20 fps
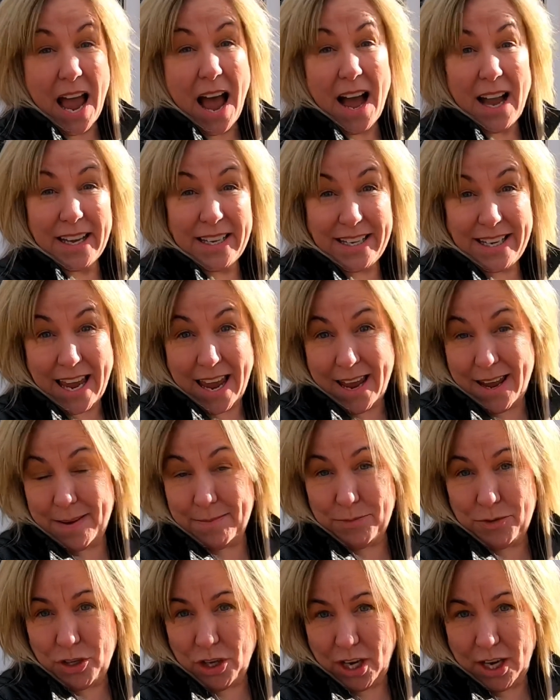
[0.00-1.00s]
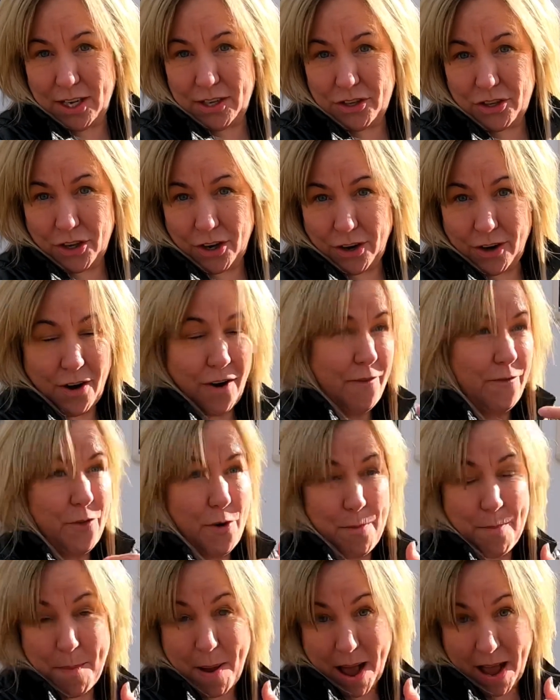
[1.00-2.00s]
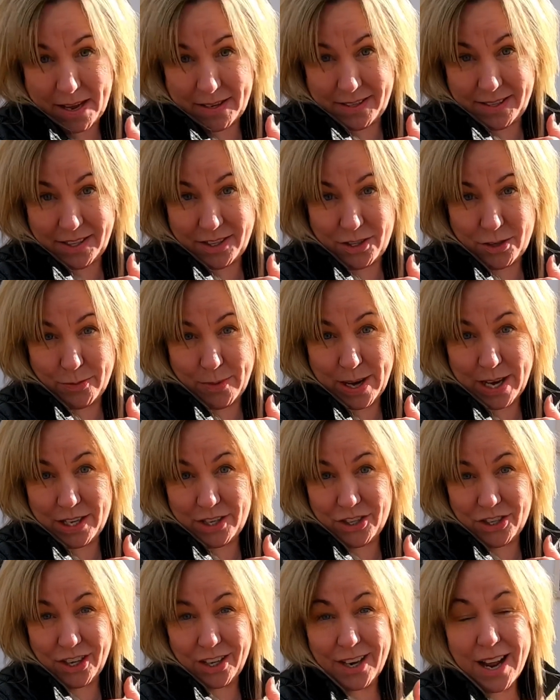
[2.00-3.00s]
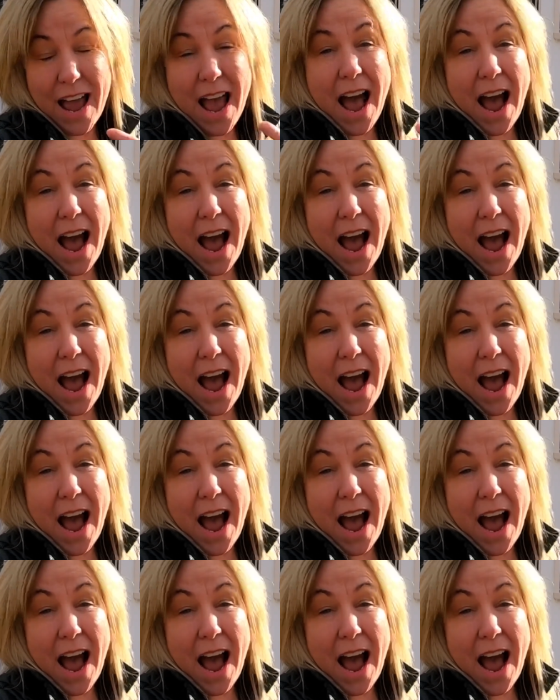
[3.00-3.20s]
a game changer for my situation.